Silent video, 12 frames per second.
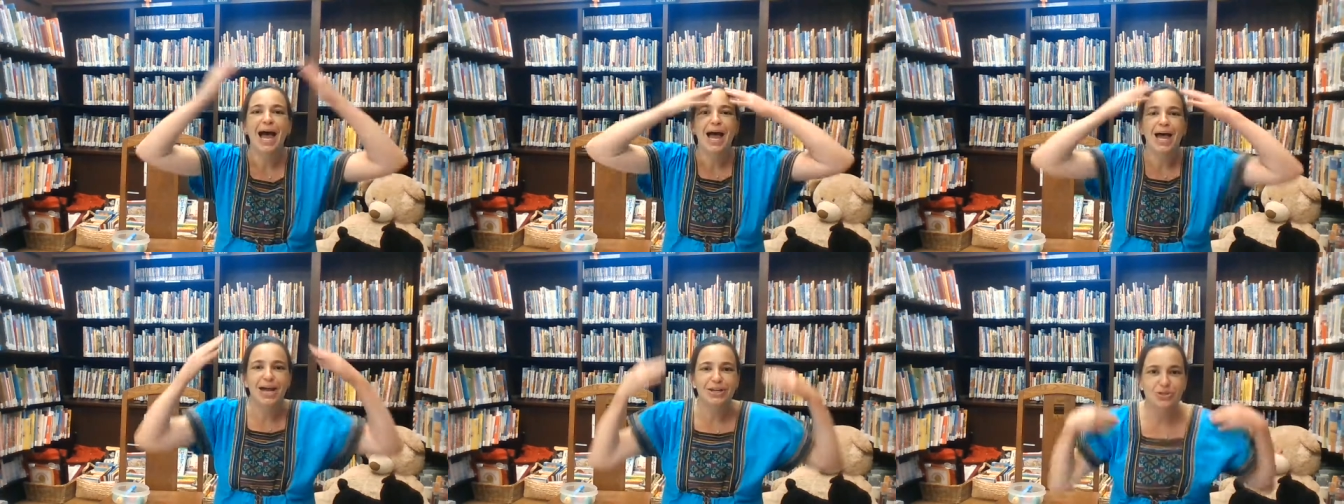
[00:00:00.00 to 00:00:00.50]

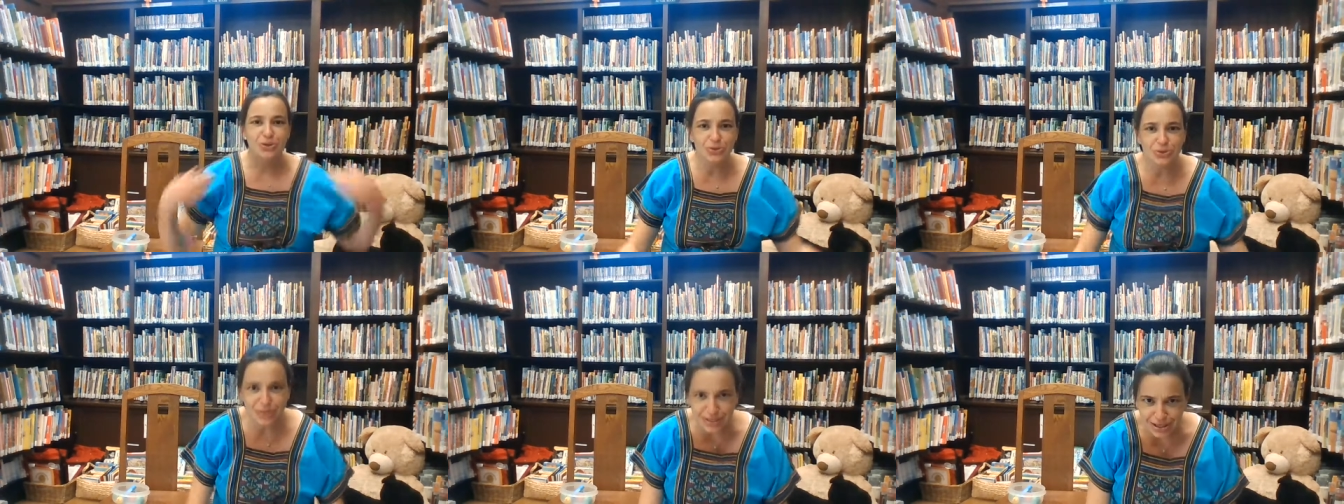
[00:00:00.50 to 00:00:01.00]
Head,
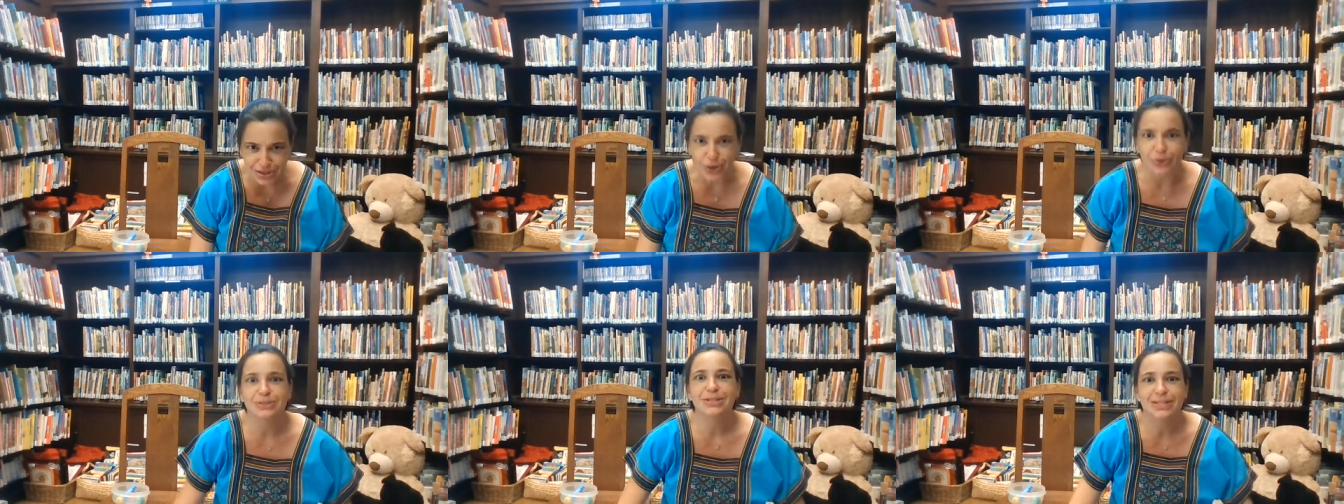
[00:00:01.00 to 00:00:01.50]
shoulders, knees and
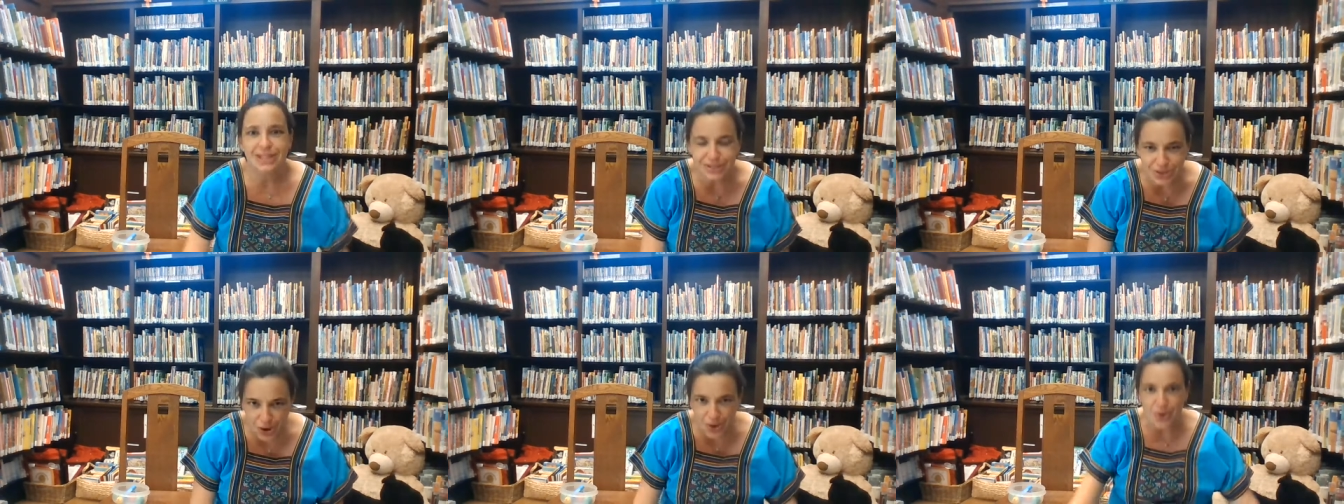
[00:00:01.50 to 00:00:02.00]
toes, knees and
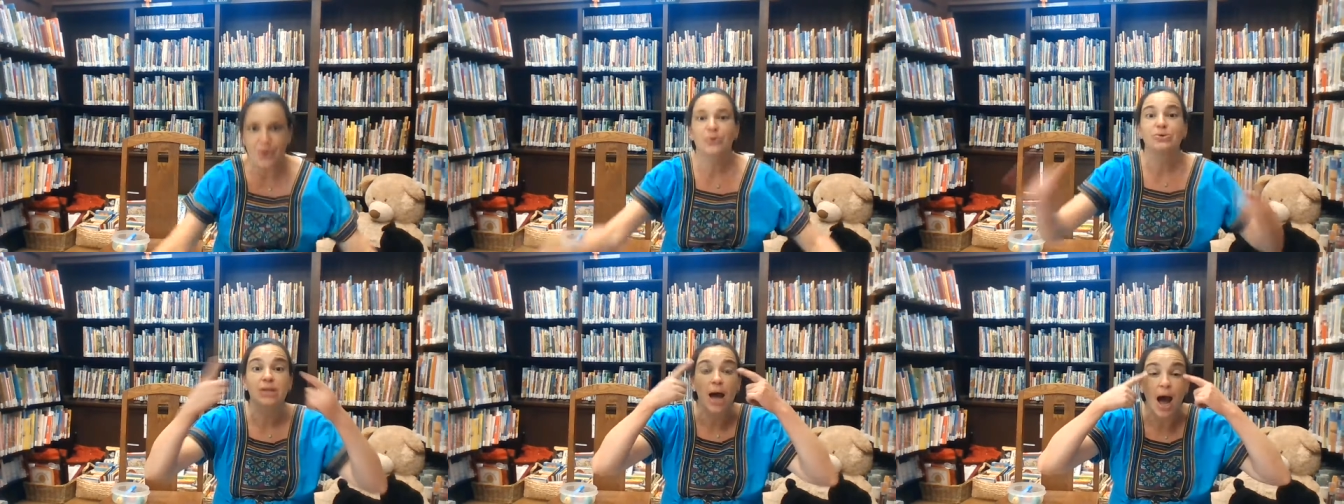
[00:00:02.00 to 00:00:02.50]

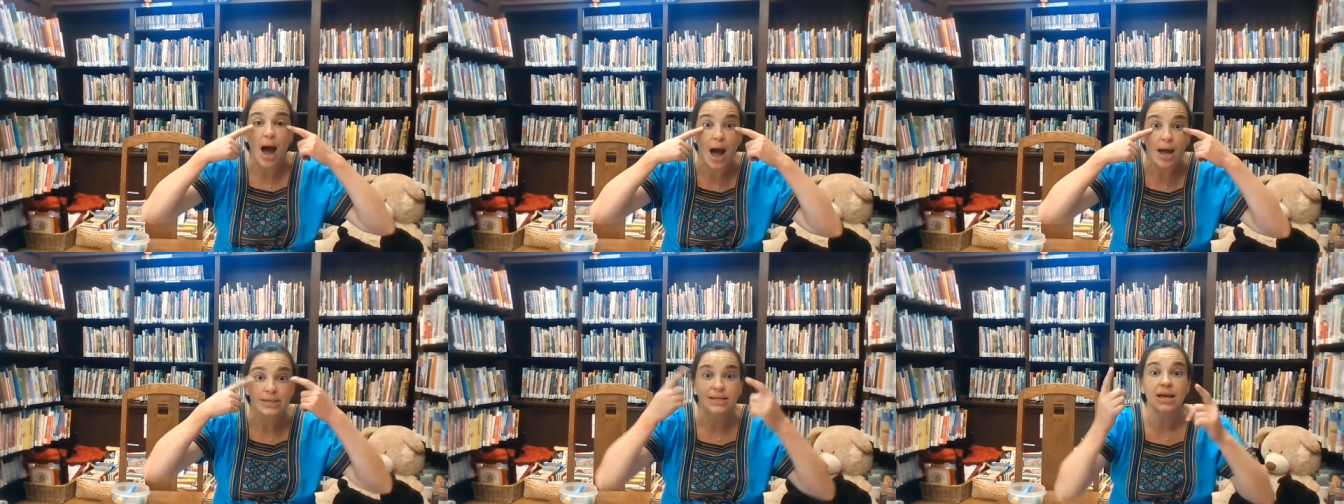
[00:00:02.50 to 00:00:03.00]
toes.
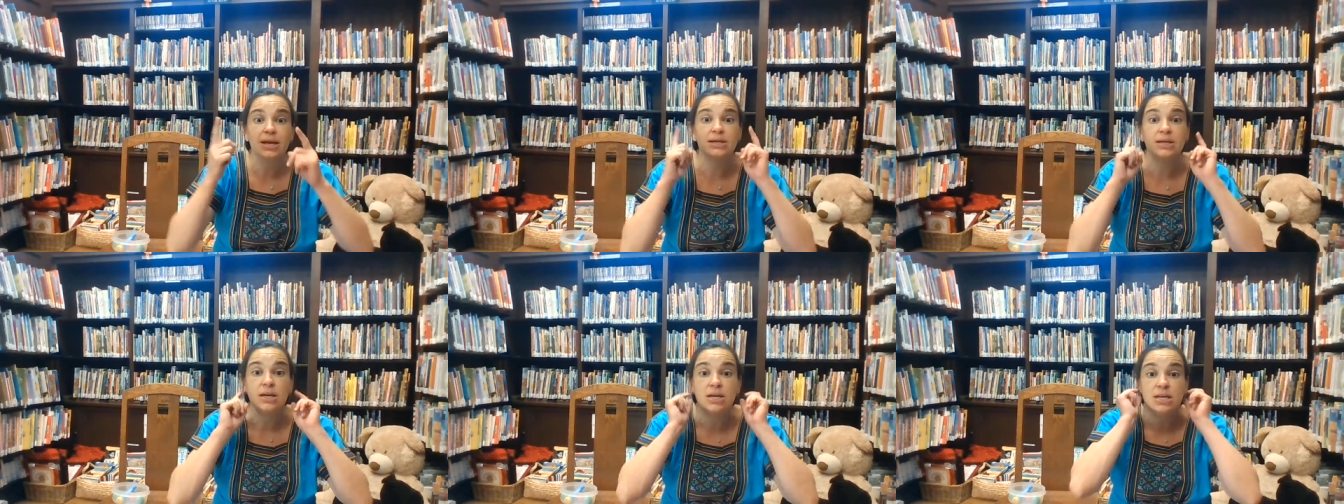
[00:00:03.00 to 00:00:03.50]
Eyes and
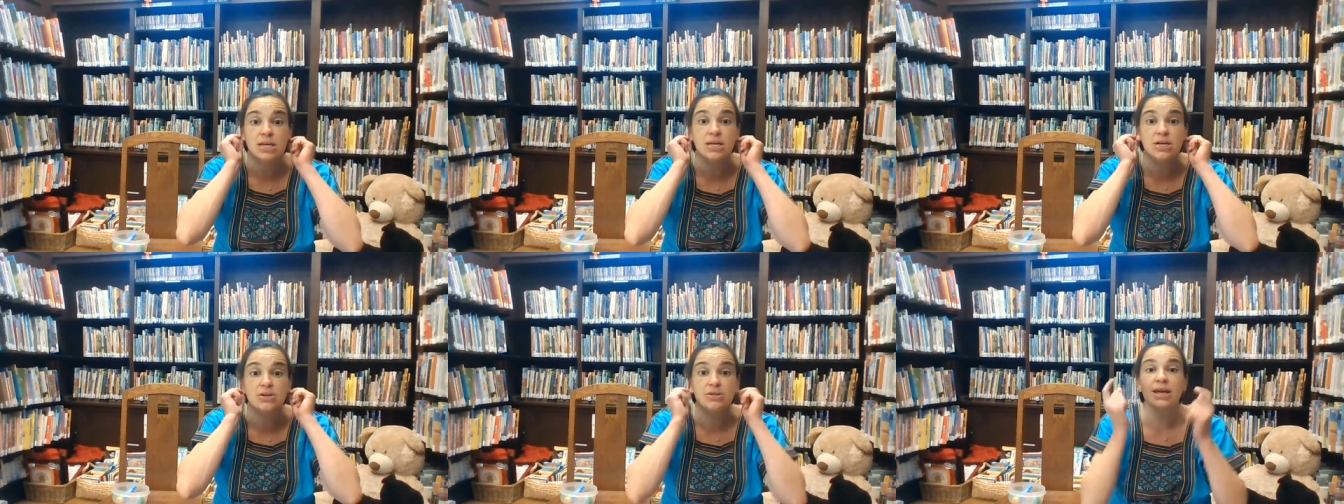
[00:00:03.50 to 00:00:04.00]

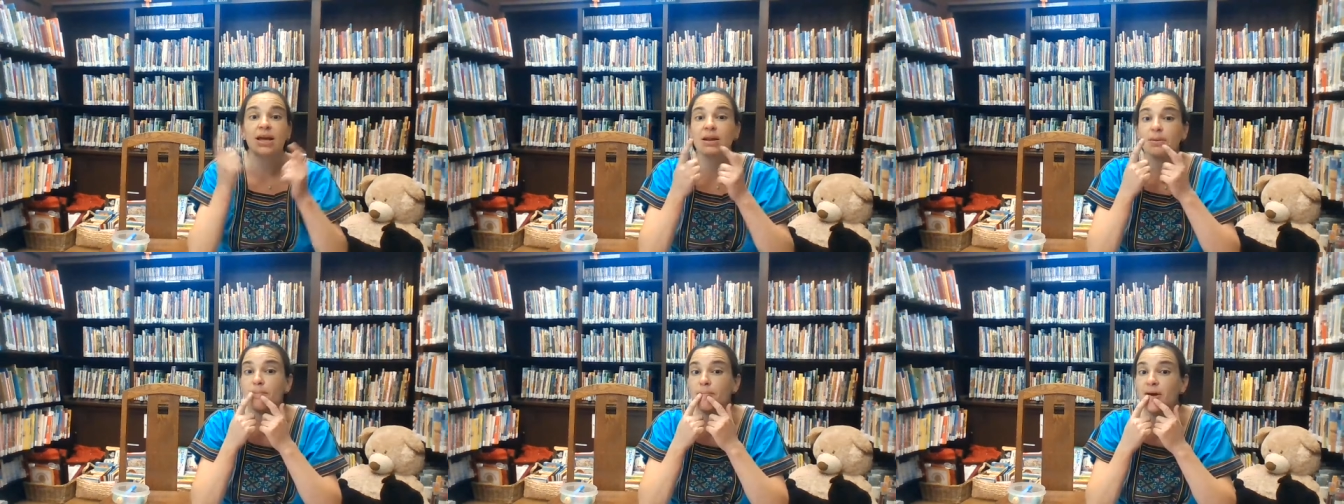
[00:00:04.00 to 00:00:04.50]
ears
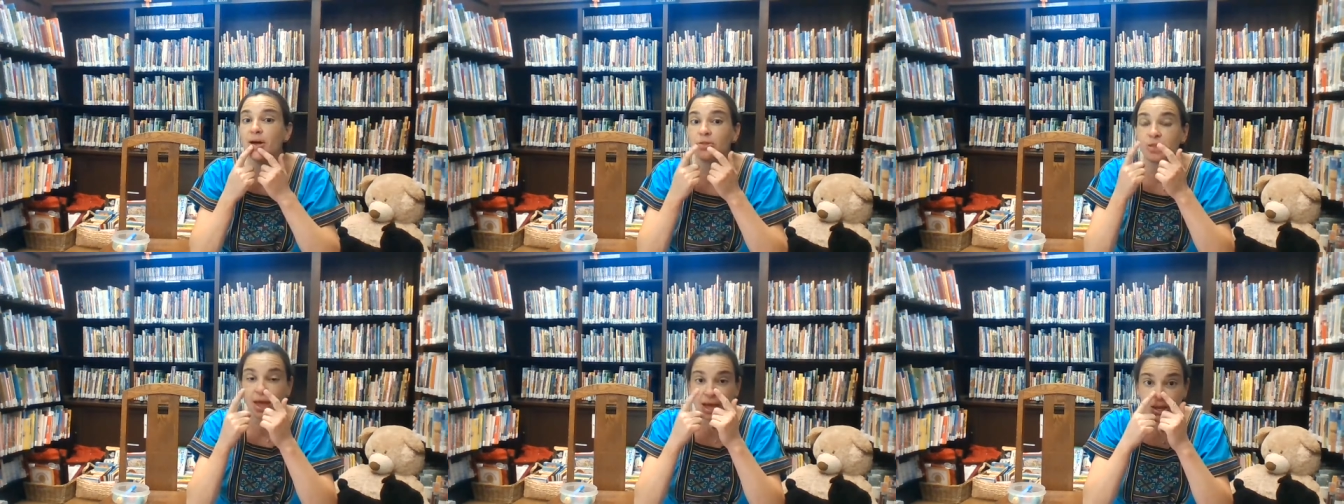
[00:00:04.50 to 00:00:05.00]
and
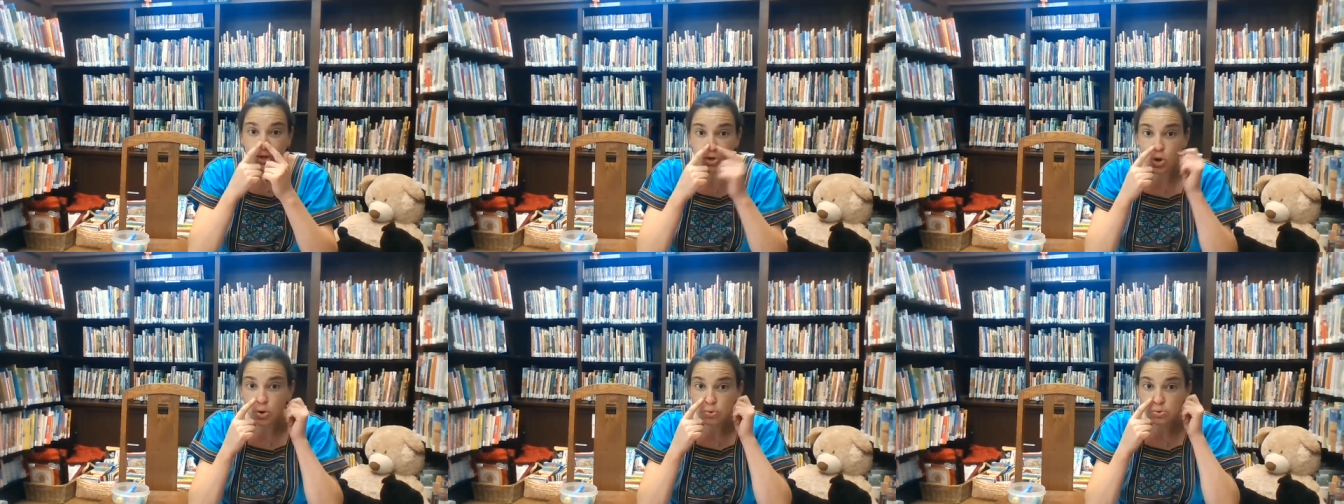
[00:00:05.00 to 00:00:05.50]
mouth and
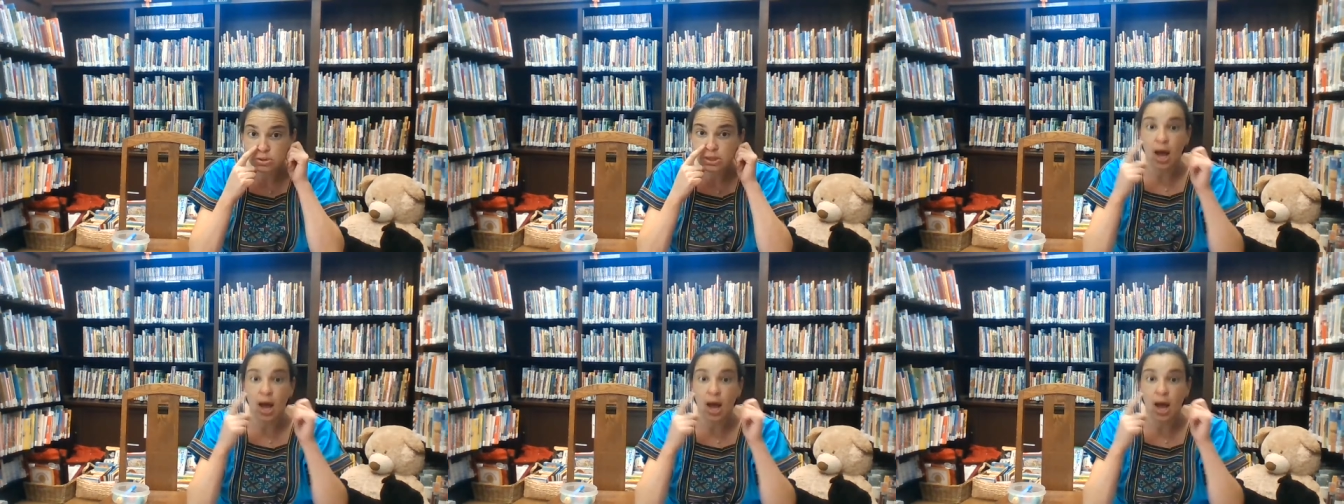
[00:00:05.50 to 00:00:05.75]
nose.